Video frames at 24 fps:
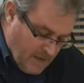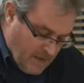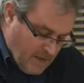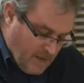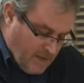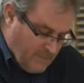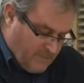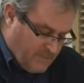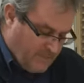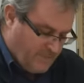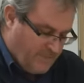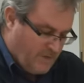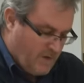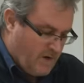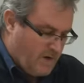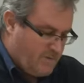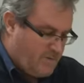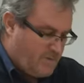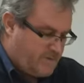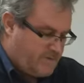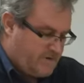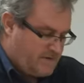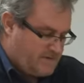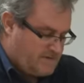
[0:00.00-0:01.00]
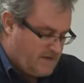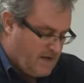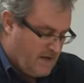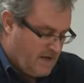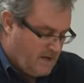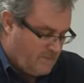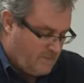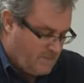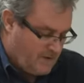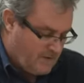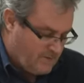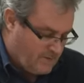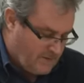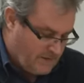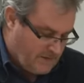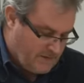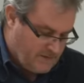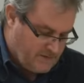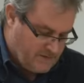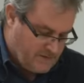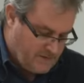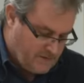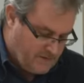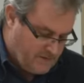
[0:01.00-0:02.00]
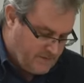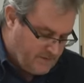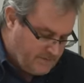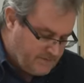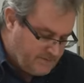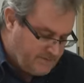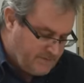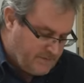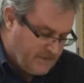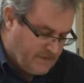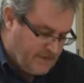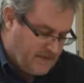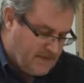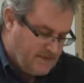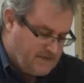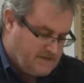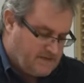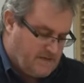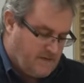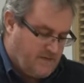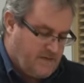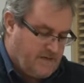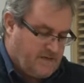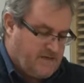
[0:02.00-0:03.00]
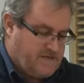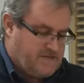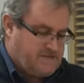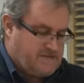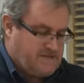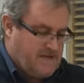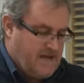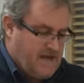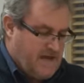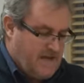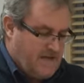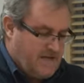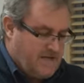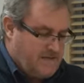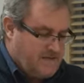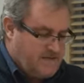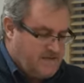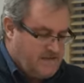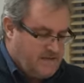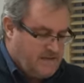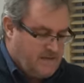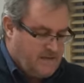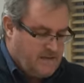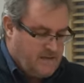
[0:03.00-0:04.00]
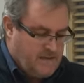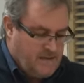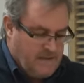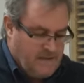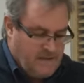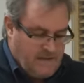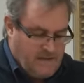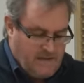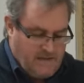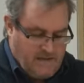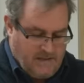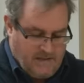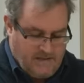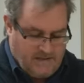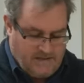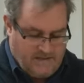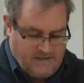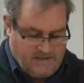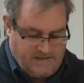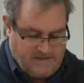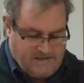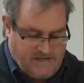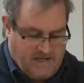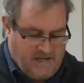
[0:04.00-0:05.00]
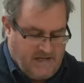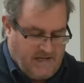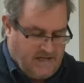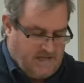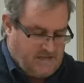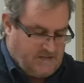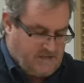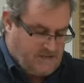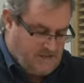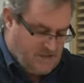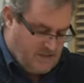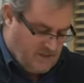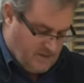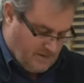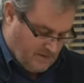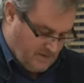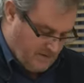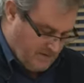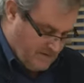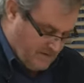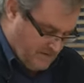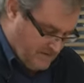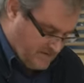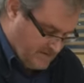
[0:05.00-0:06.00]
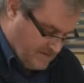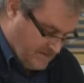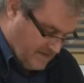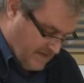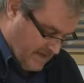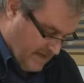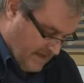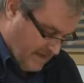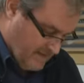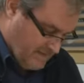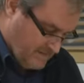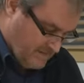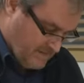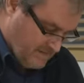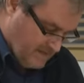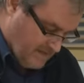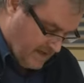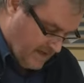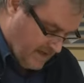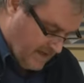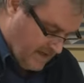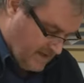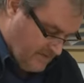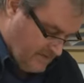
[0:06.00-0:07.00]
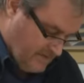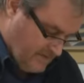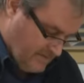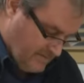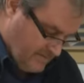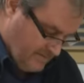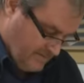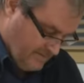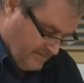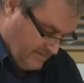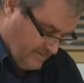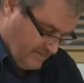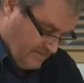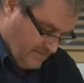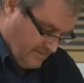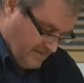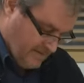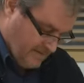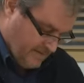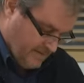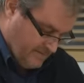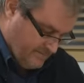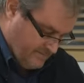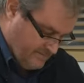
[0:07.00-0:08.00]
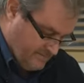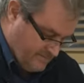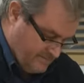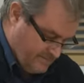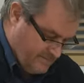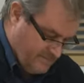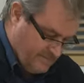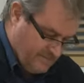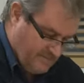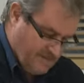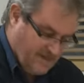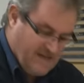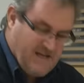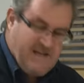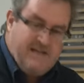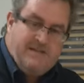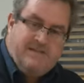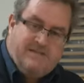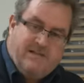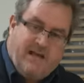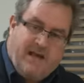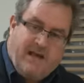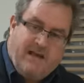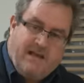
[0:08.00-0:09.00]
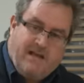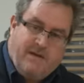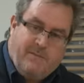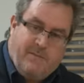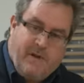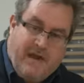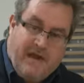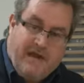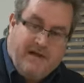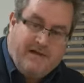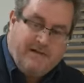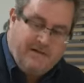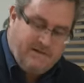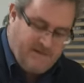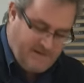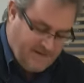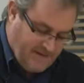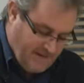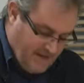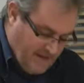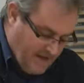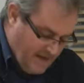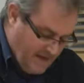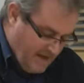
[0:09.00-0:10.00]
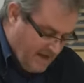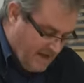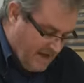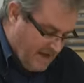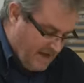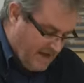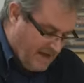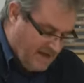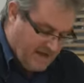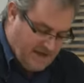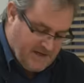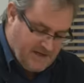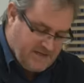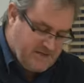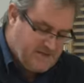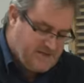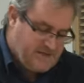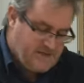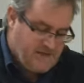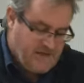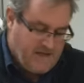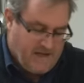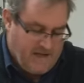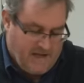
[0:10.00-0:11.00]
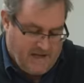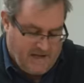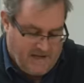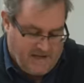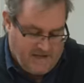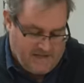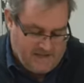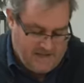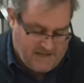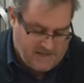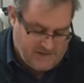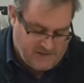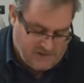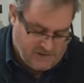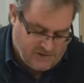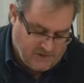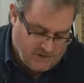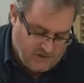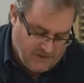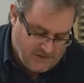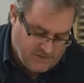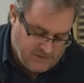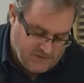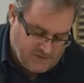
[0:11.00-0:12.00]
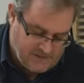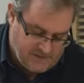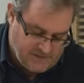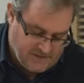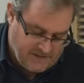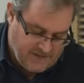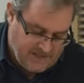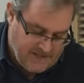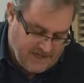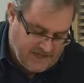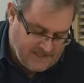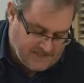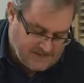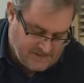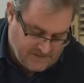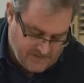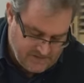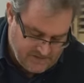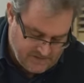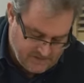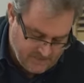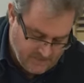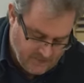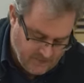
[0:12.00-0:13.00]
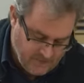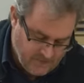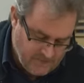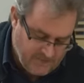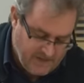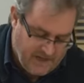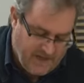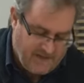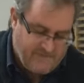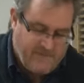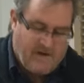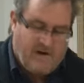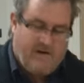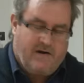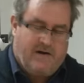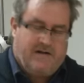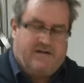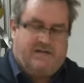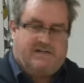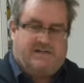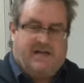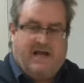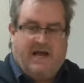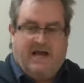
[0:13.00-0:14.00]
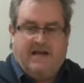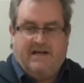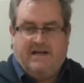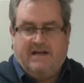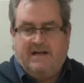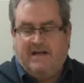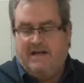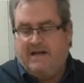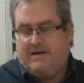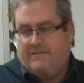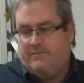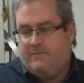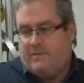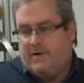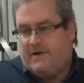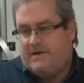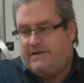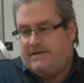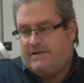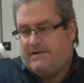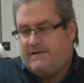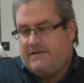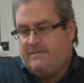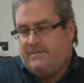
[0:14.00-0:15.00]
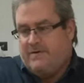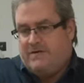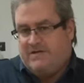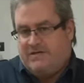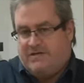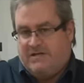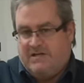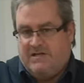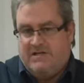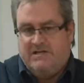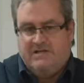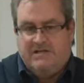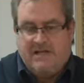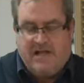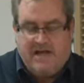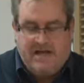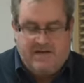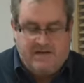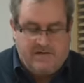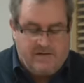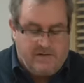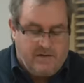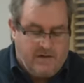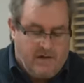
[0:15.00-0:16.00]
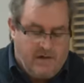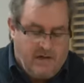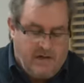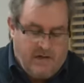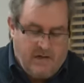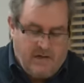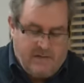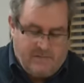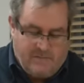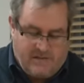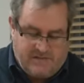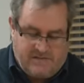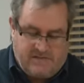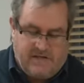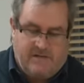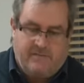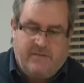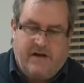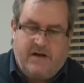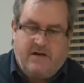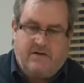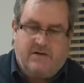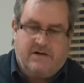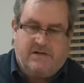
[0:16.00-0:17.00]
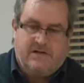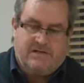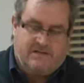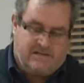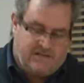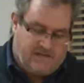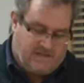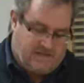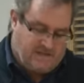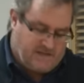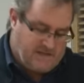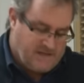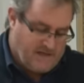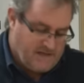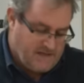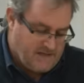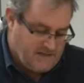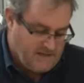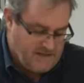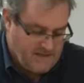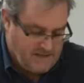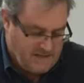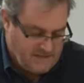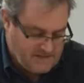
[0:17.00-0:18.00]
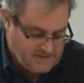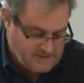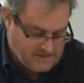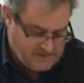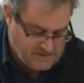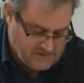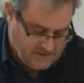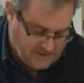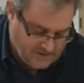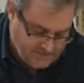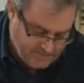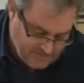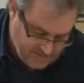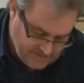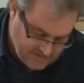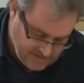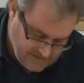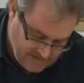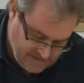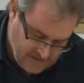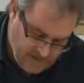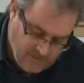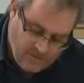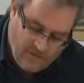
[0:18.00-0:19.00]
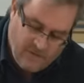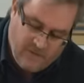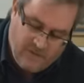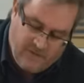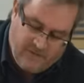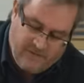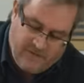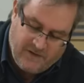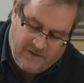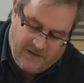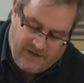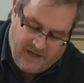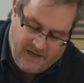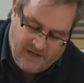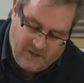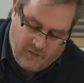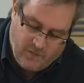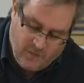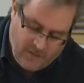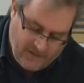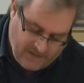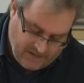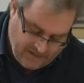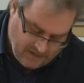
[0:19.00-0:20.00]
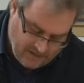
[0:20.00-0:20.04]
Before I put this on, what I want to do is I want to sand this edge here. This is the outside, or the inside of the panel edge, and that shows, so that has to be smooth. I've already sanded it with the machine sander, but some areas didn't get hit, so I'm just going to go over it again quickly